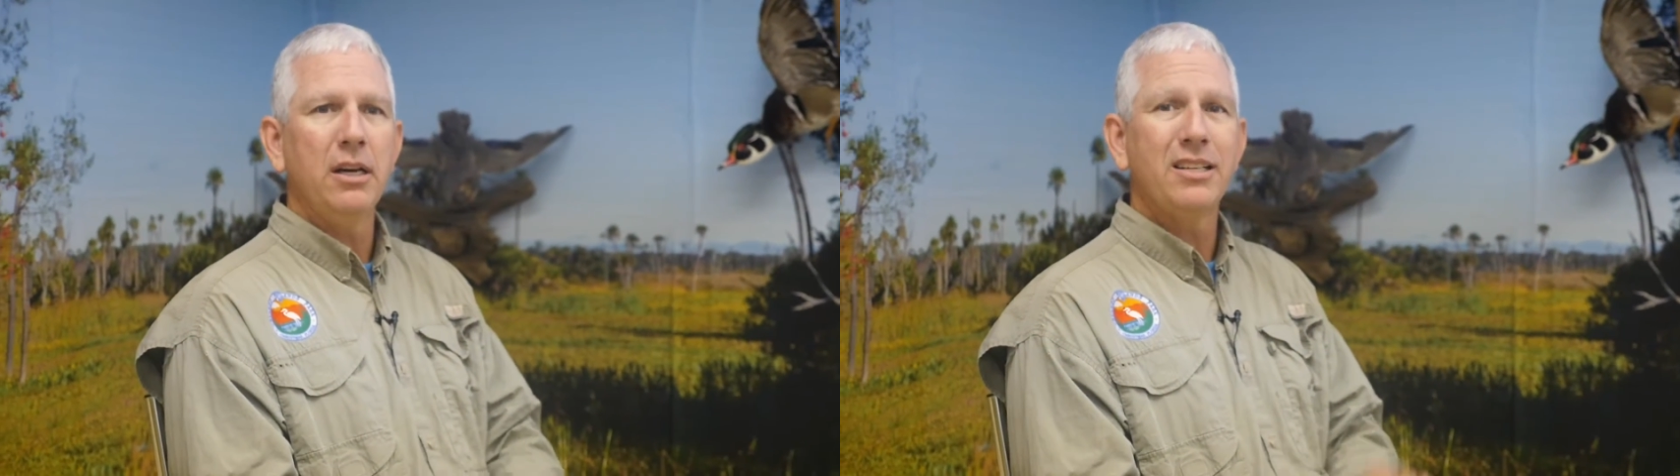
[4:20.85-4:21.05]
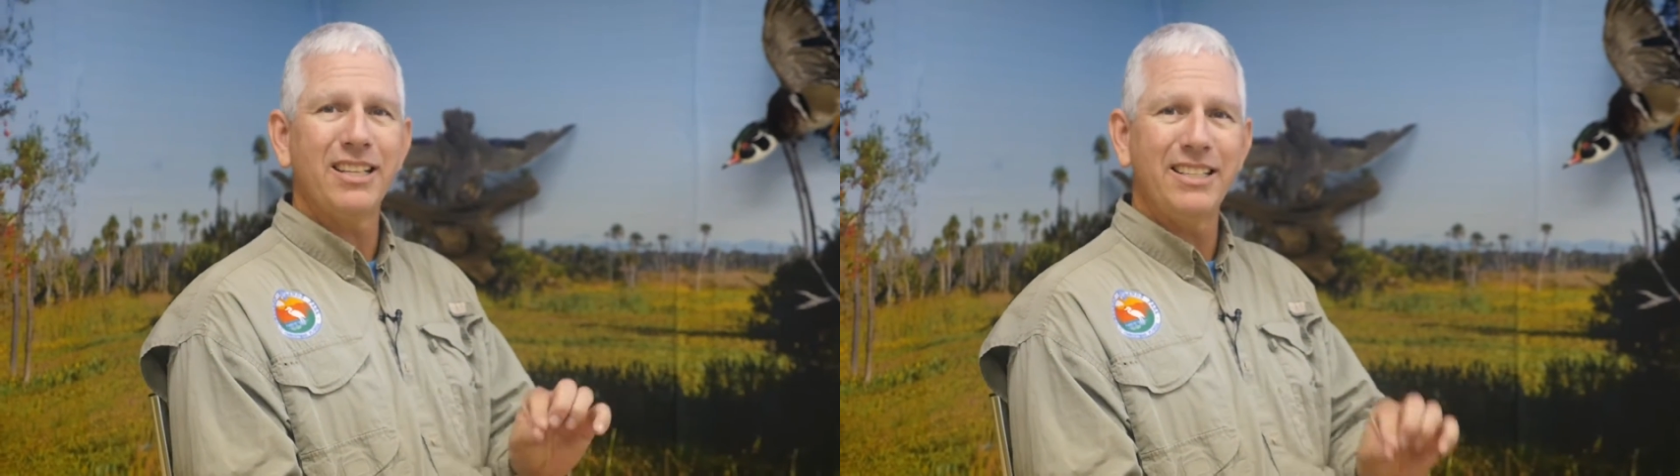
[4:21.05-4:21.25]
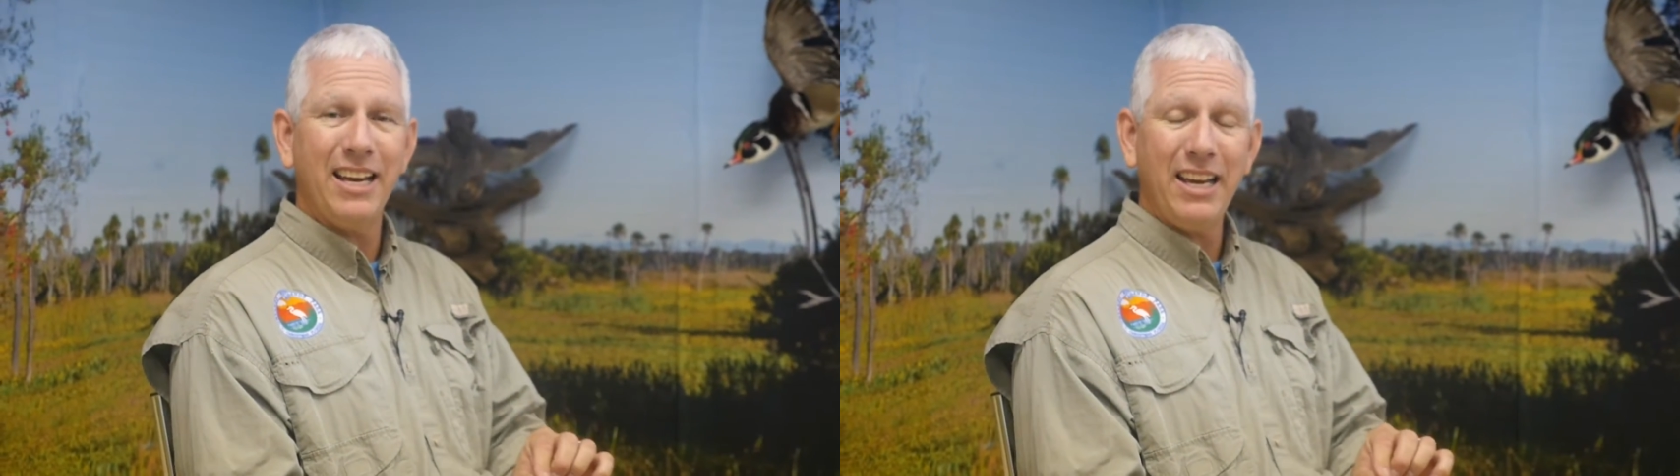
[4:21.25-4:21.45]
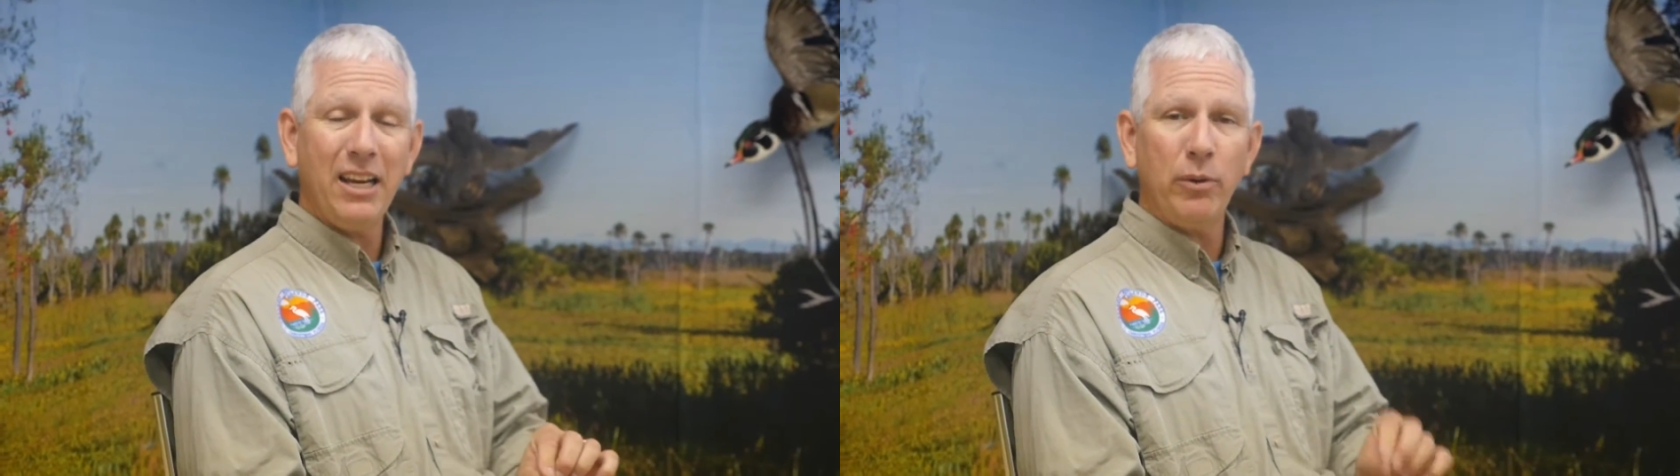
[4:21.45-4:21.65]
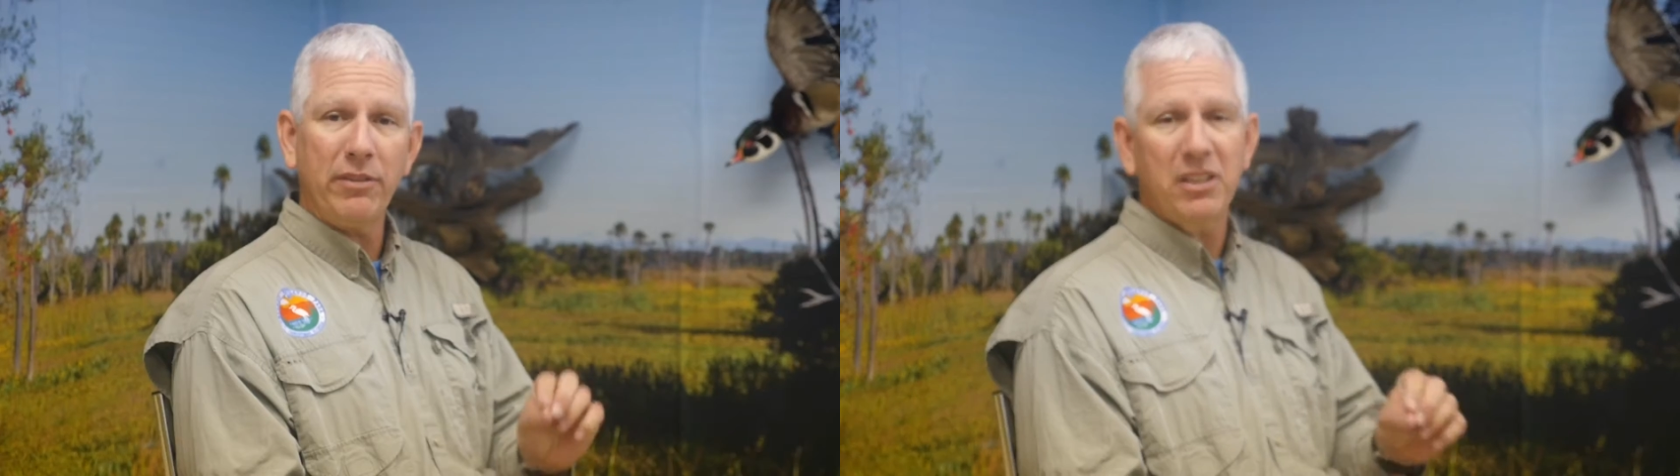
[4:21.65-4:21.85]

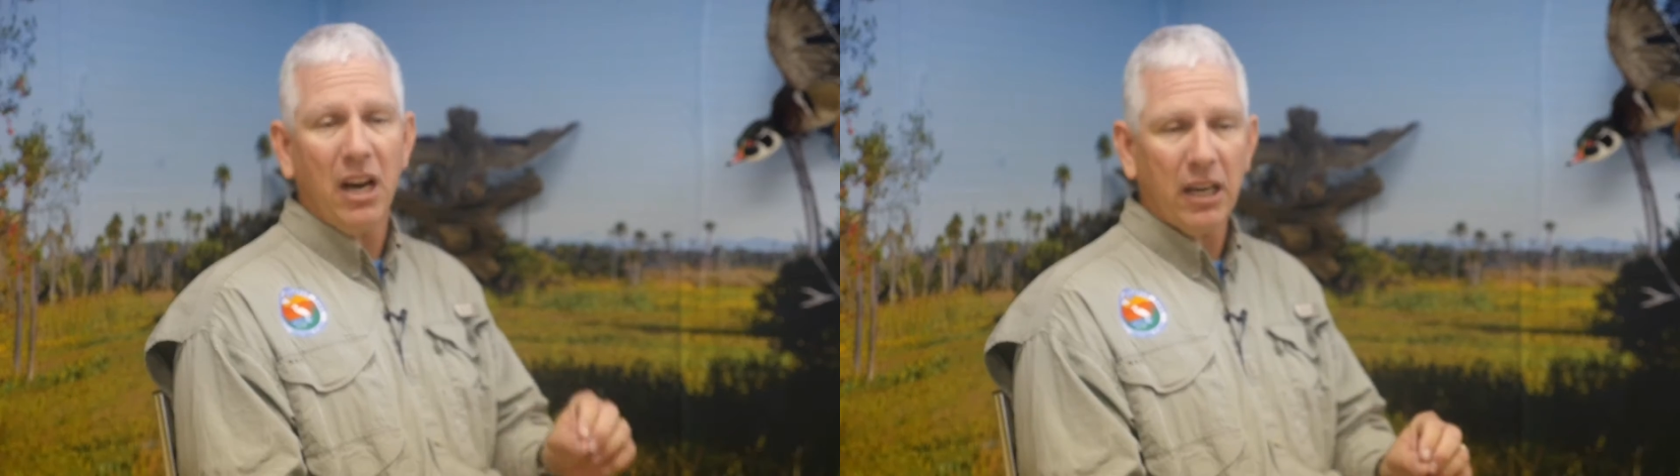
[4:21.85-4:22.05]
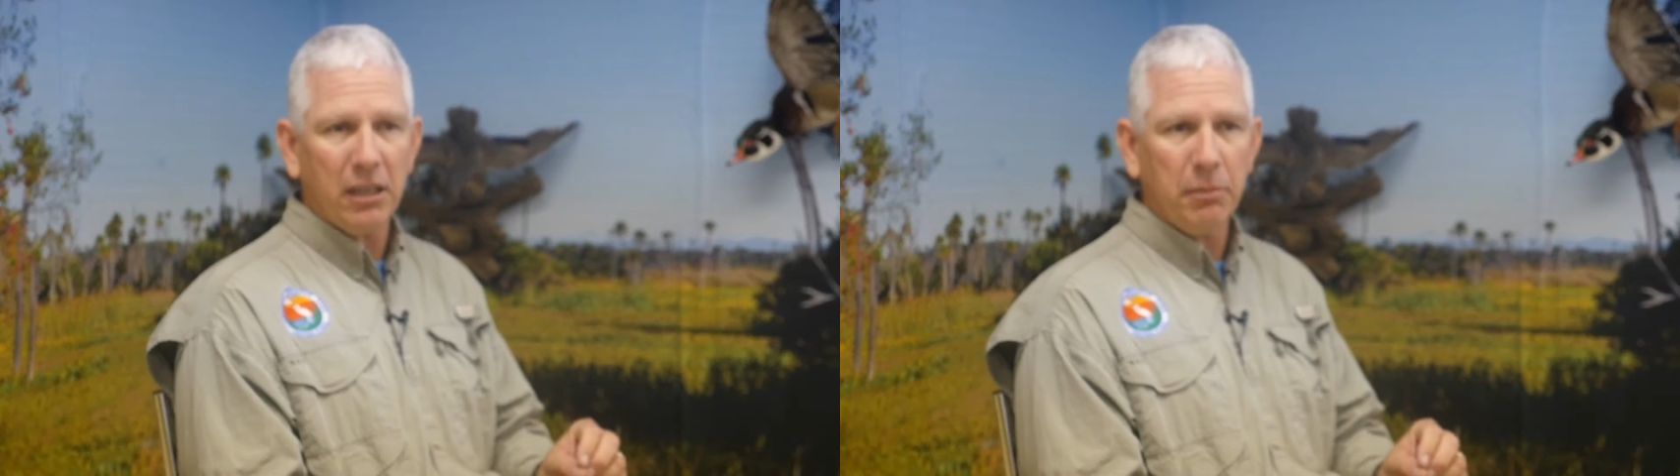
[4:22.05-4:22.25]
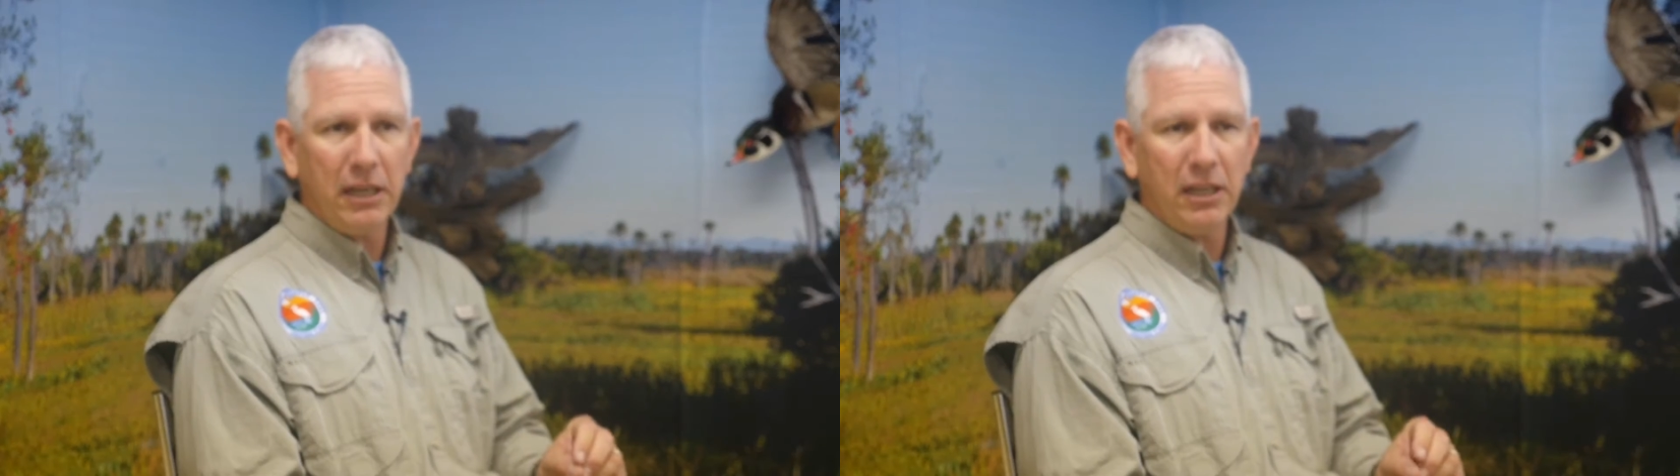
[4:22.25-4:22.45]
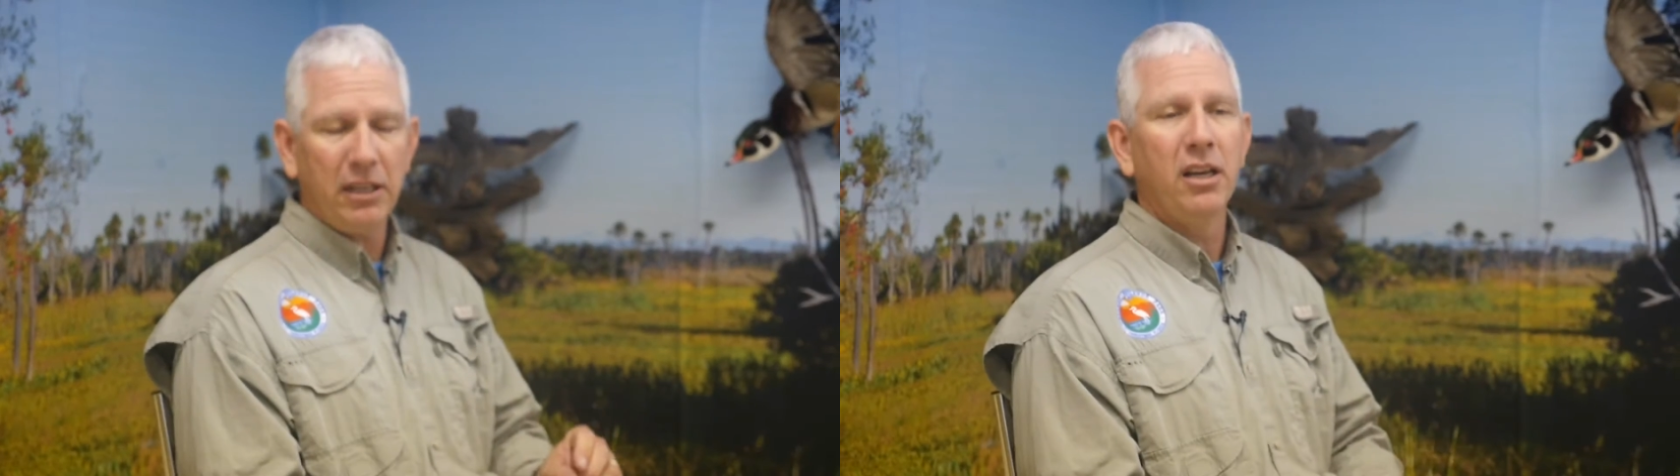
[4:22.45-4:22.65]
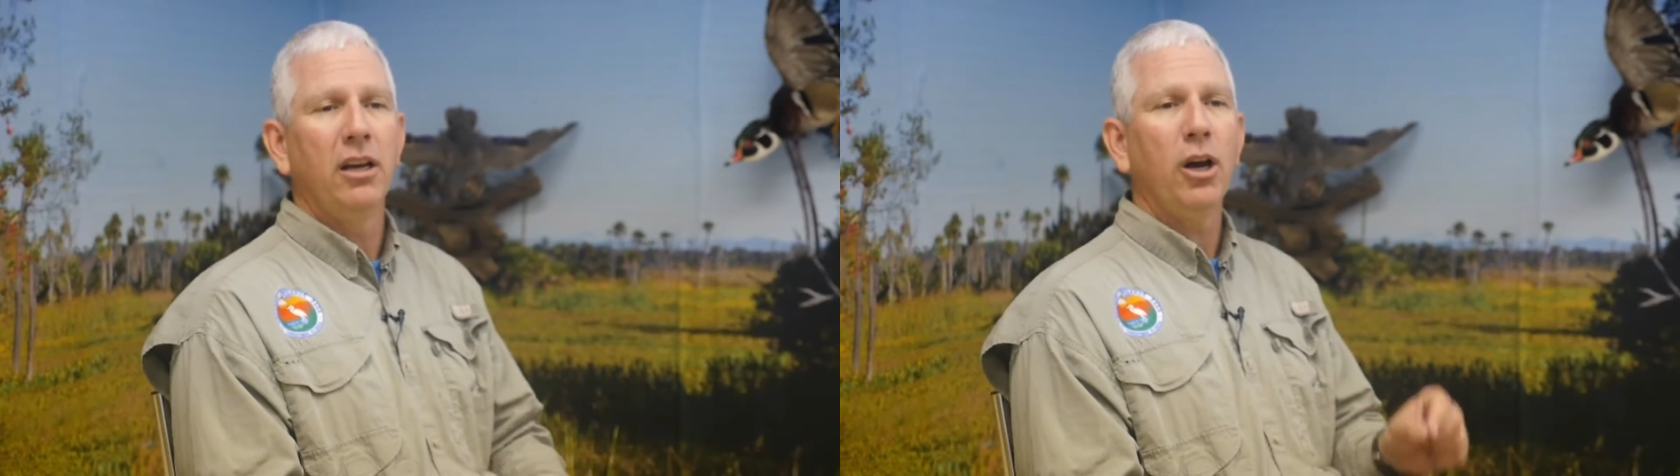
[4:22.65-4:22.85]
Today, we've
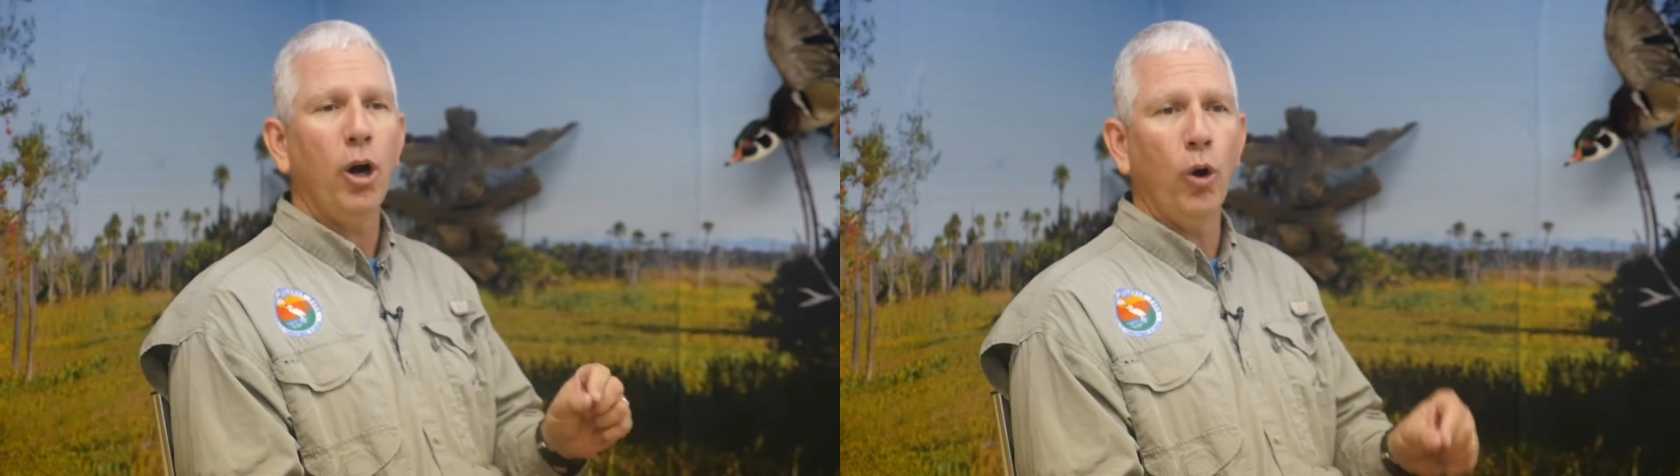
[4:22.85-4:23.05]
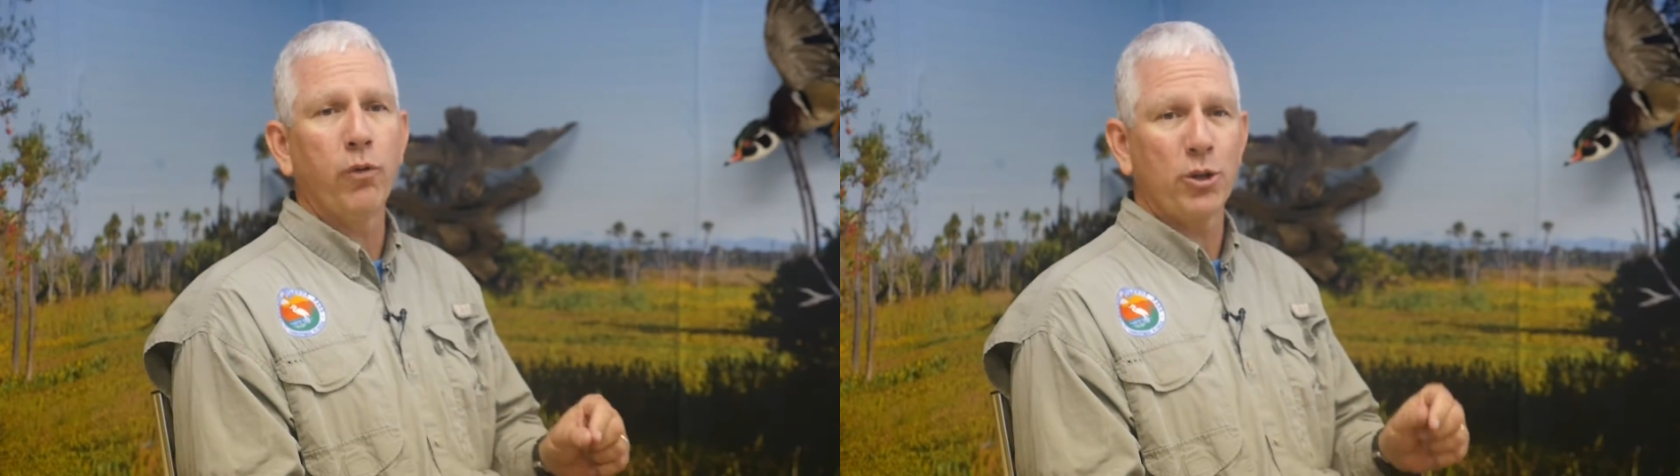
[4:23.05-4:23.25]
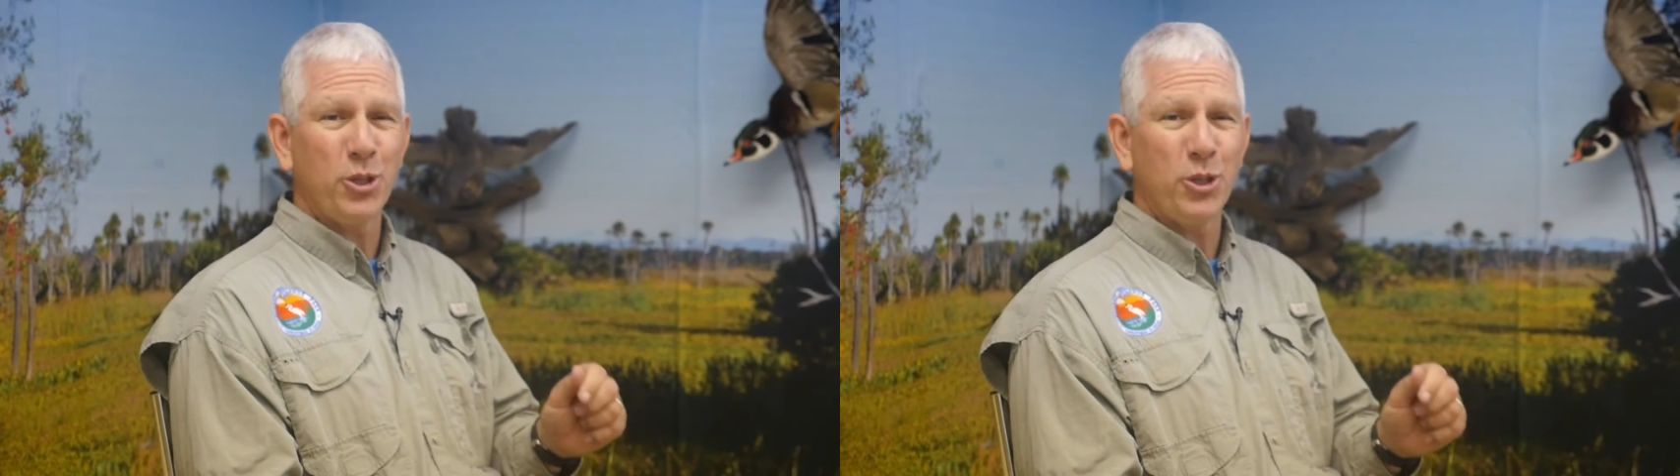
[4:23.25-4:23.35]
documented over